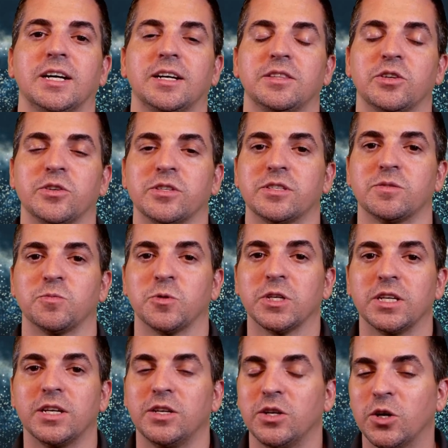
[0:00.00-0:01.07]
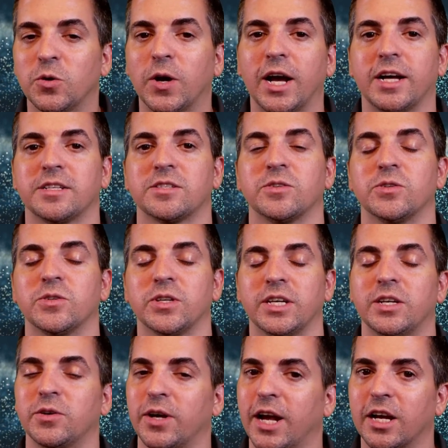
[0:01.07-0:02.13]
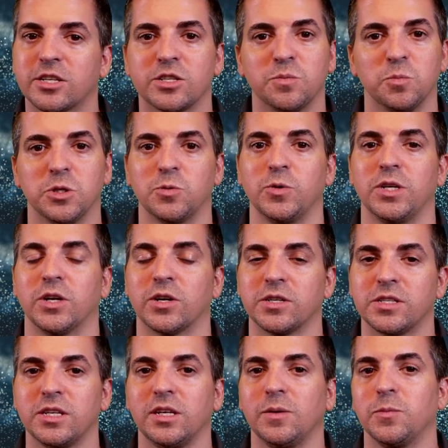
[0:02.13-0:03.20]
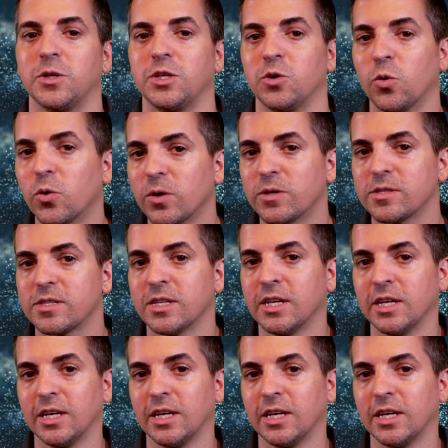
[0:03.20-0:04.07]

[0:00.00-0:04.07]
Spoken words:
There's really a no hassle interaction between our team and yours,